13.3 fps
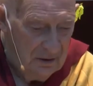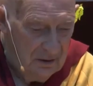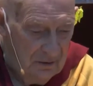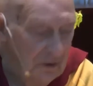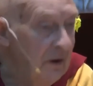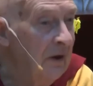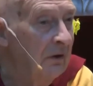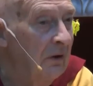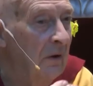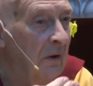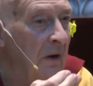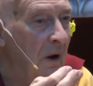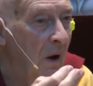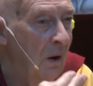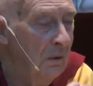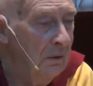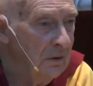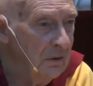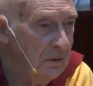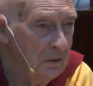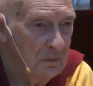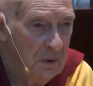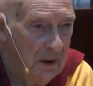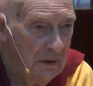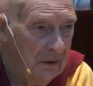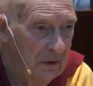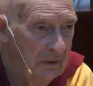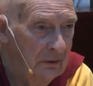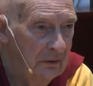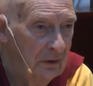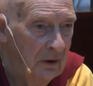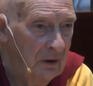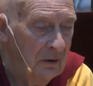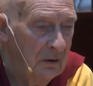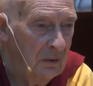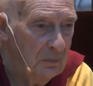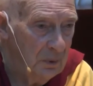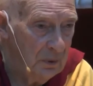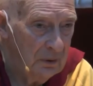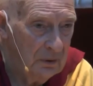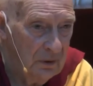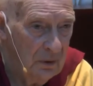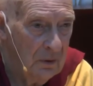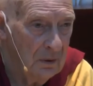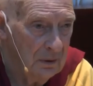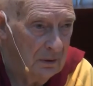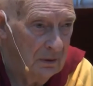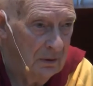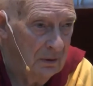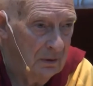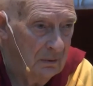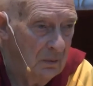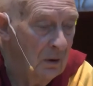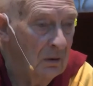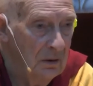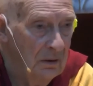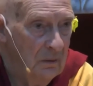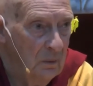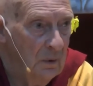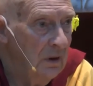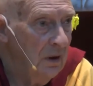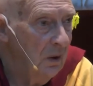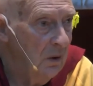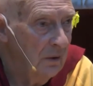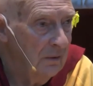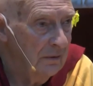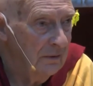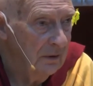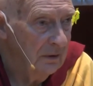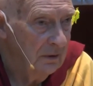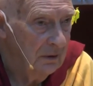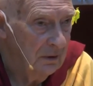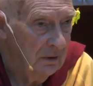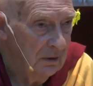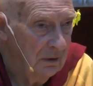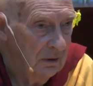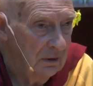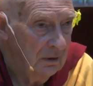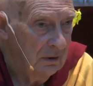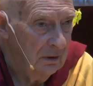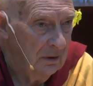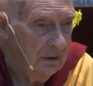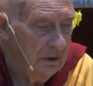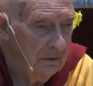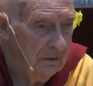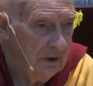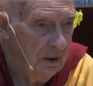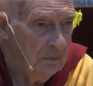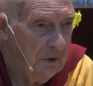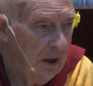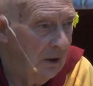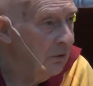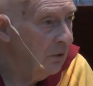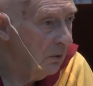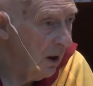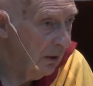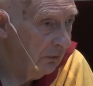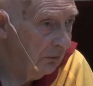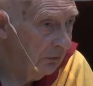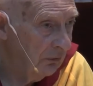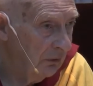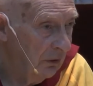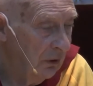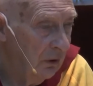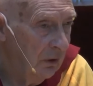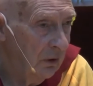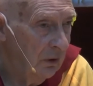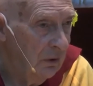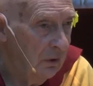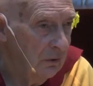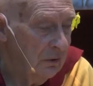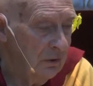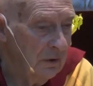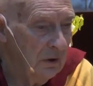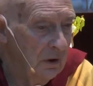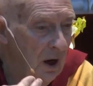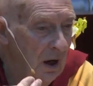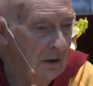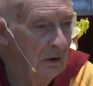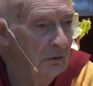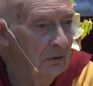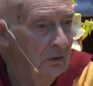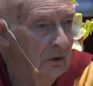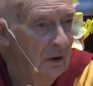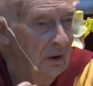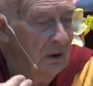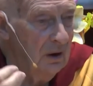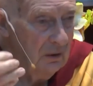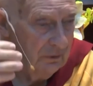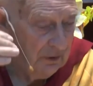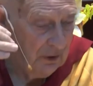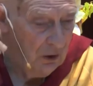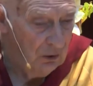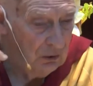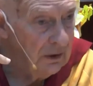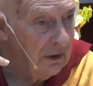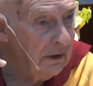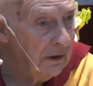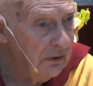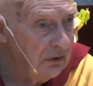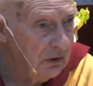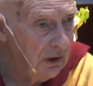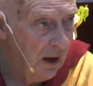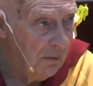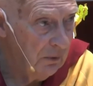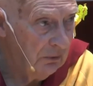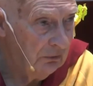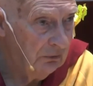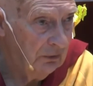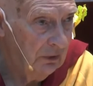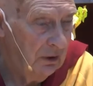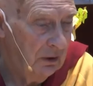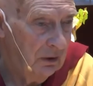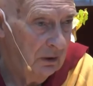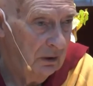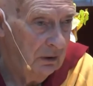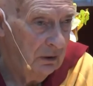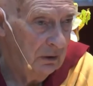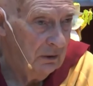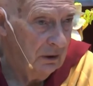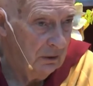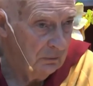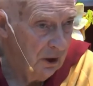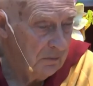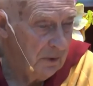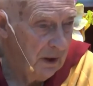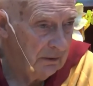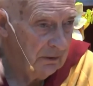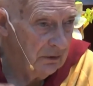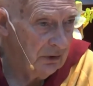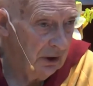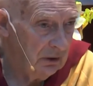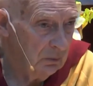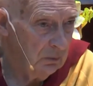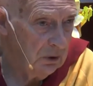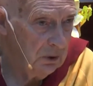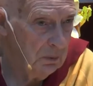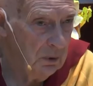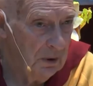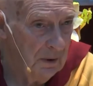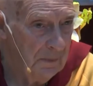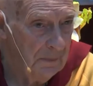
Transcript: these are the only 2 methods that Buddha taught, that we know of, that have come down to us through the kindness of the whole lineage lamas going right back to Shakyamuni Buddha.